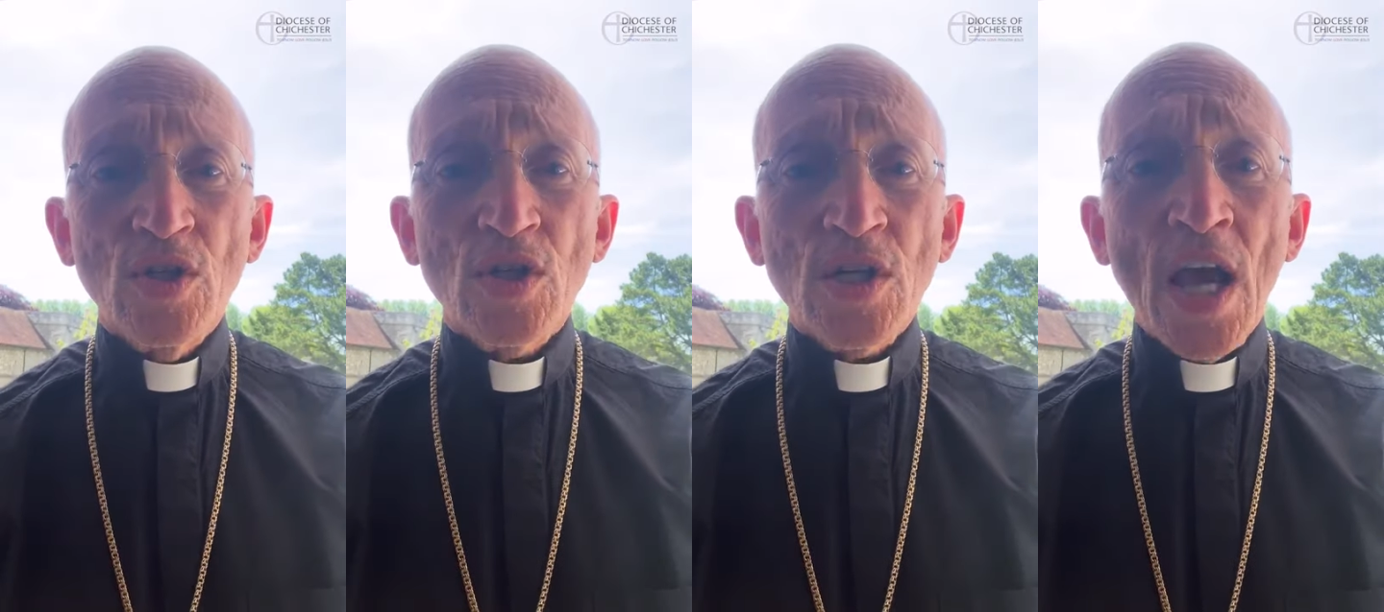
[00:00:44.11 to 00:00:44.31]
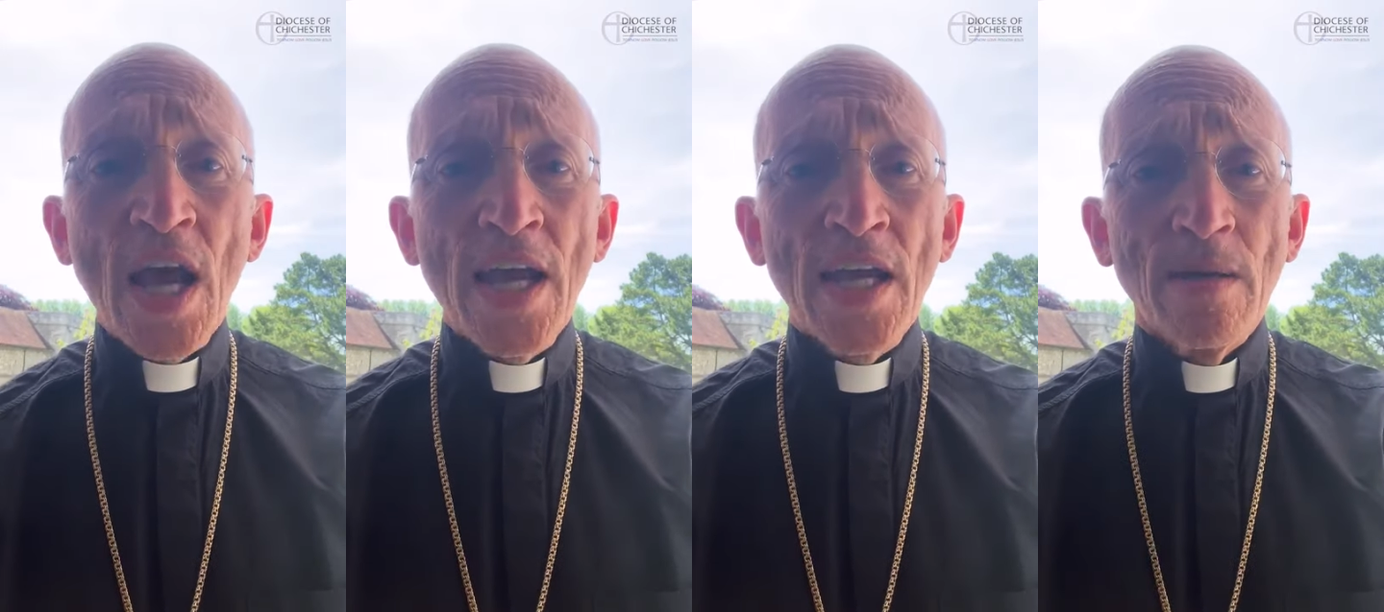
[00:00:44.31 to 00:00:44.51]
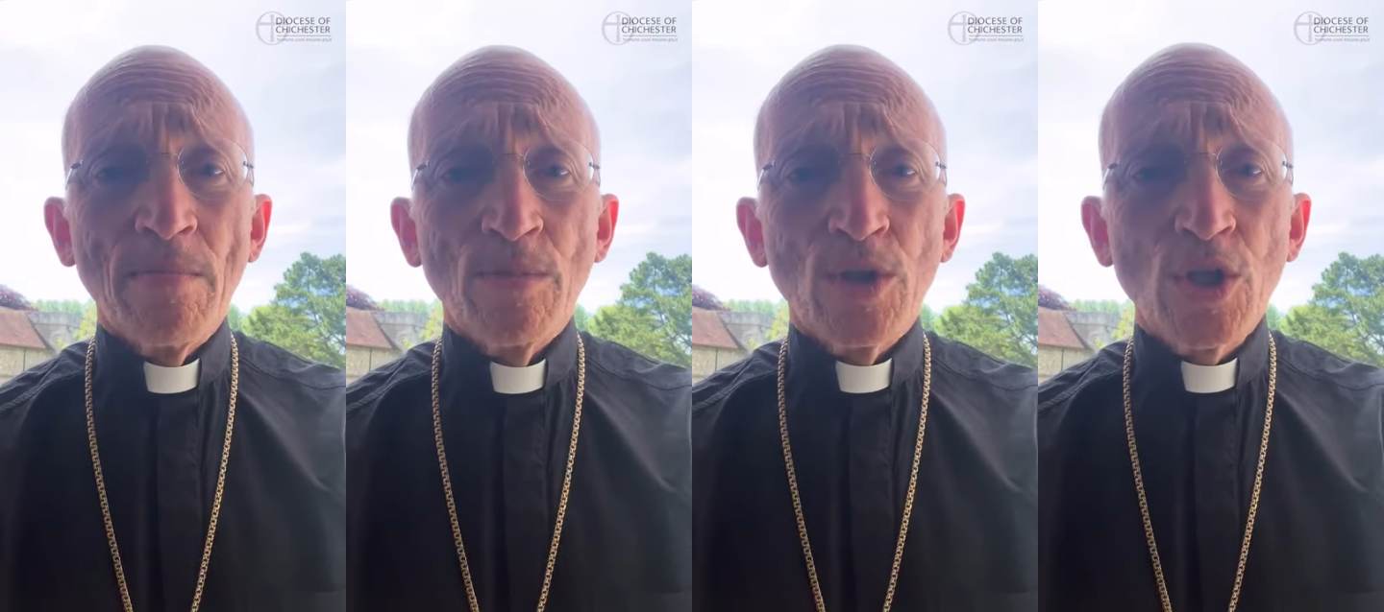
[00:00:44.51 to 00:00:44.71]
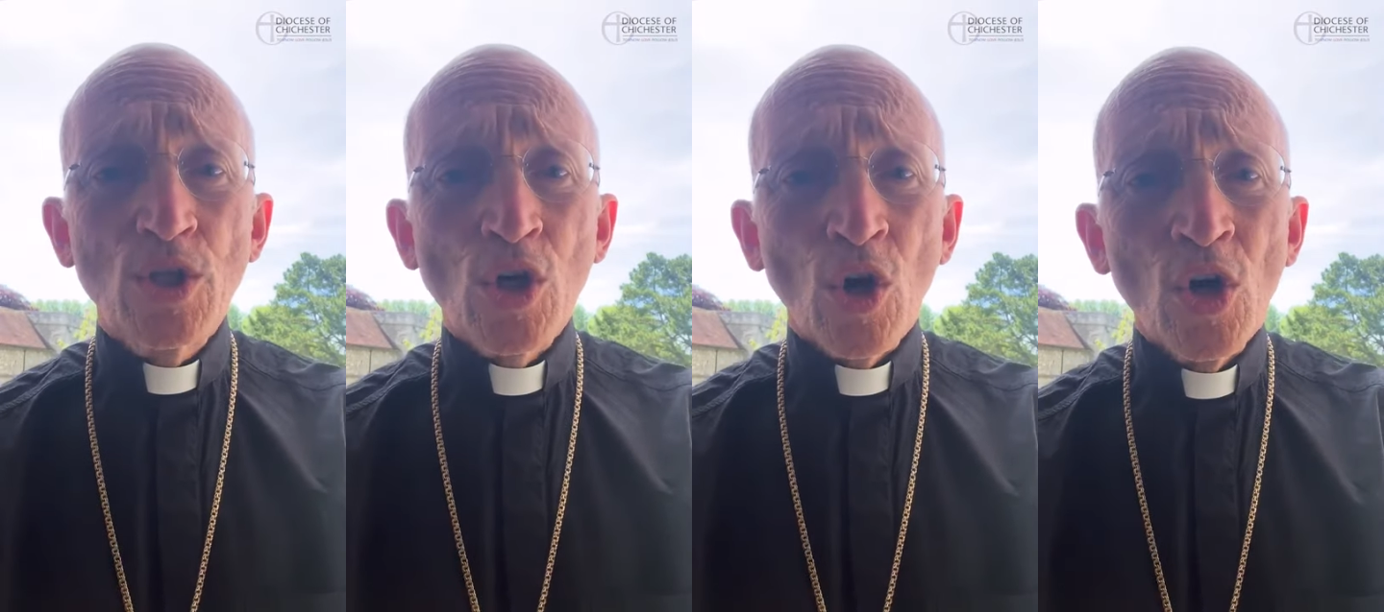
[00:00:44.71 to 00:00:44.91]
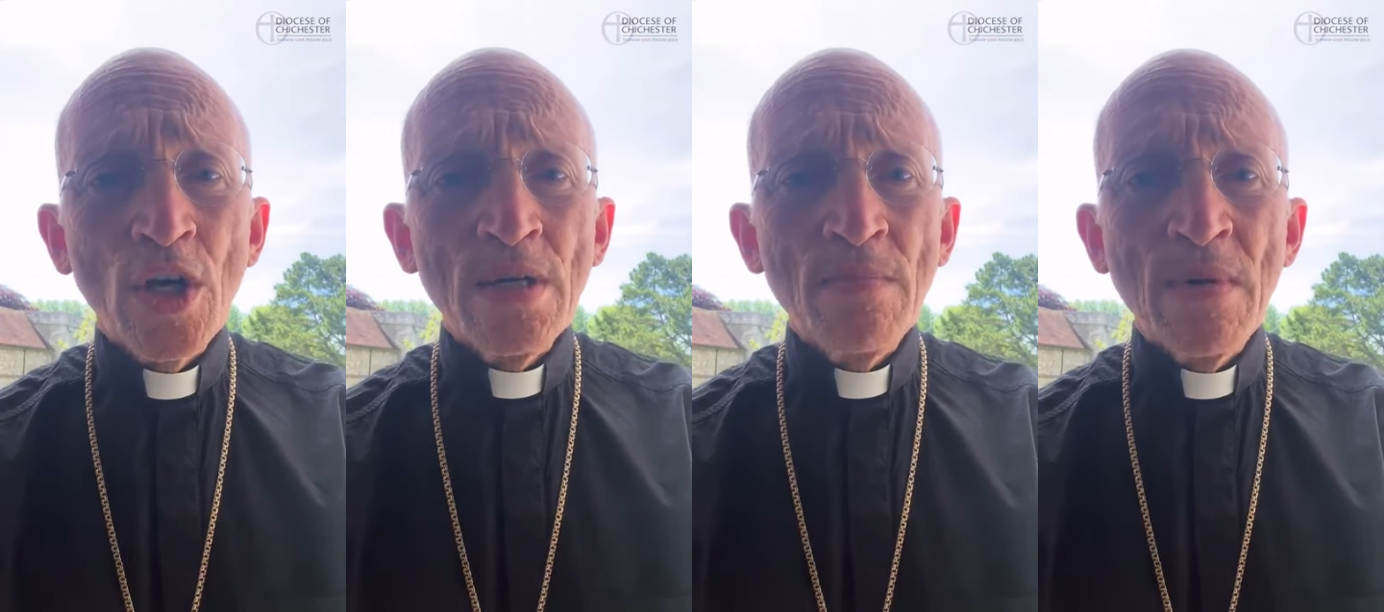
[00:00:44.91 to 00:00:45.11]
same, to
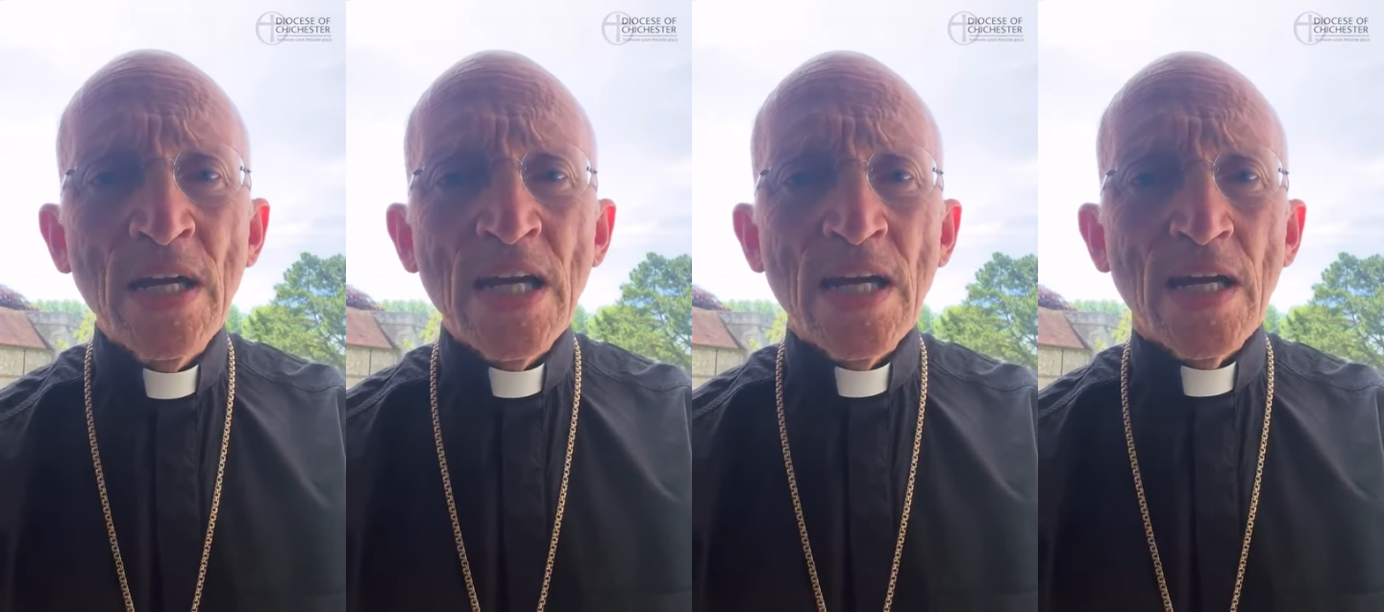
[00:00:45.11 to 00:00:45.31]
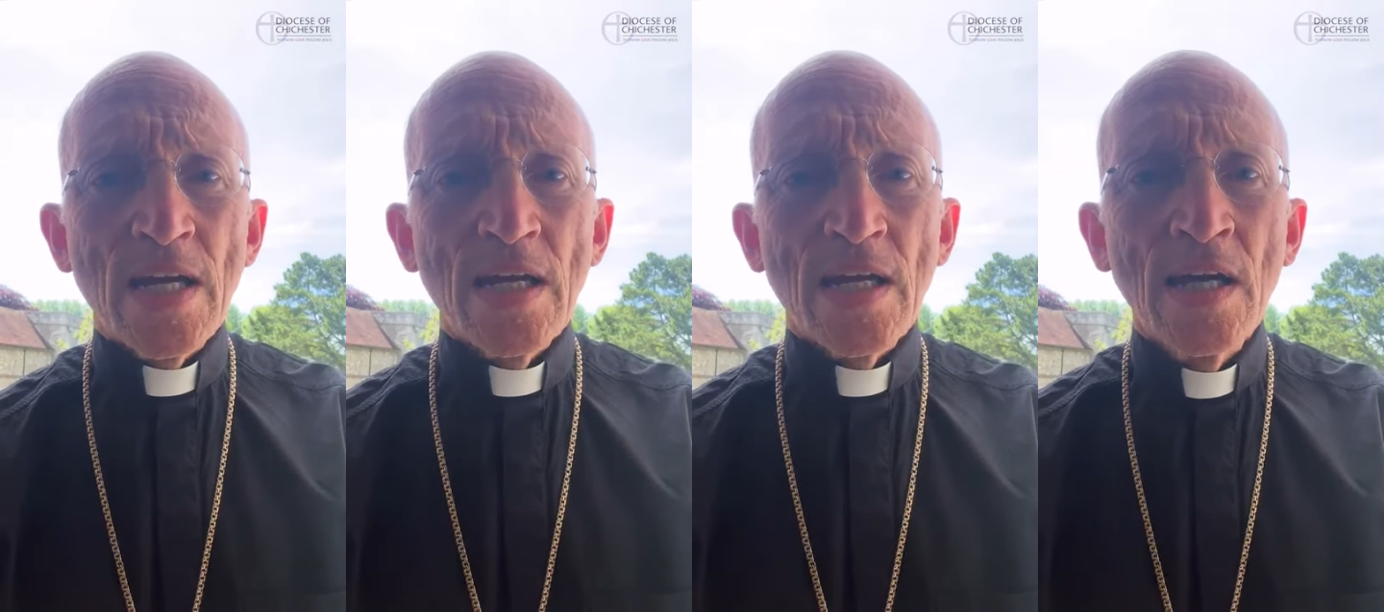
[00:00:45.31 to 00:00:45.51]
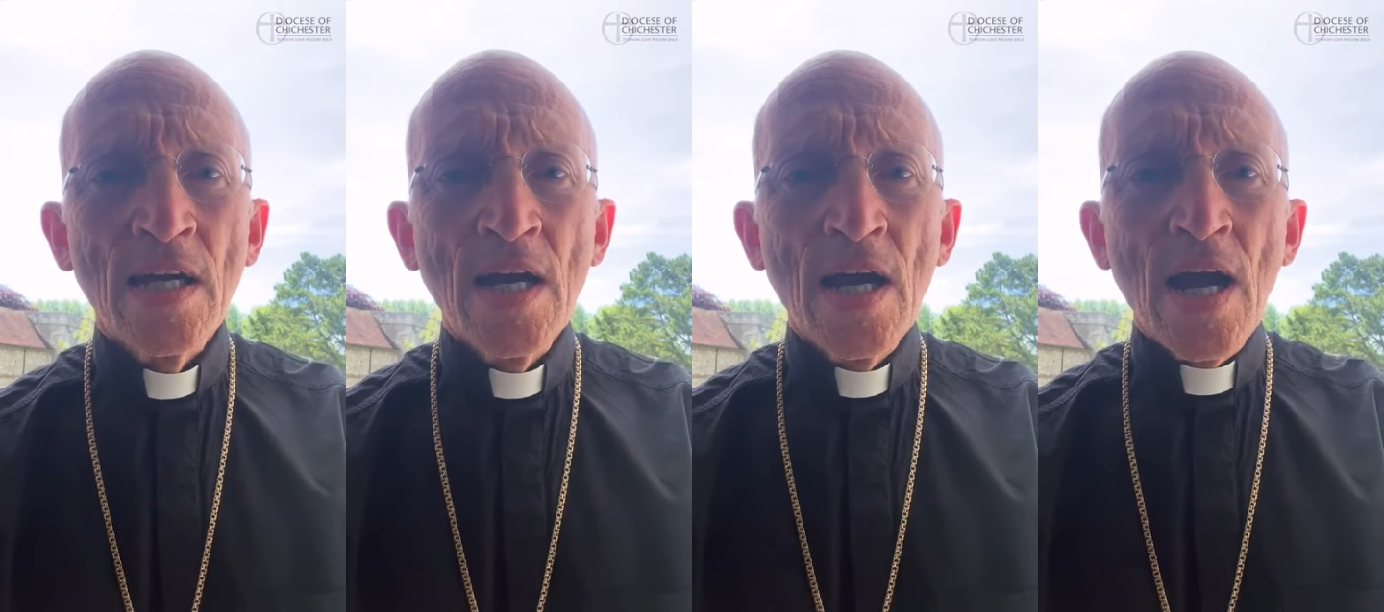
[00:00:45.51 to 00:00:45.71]
join me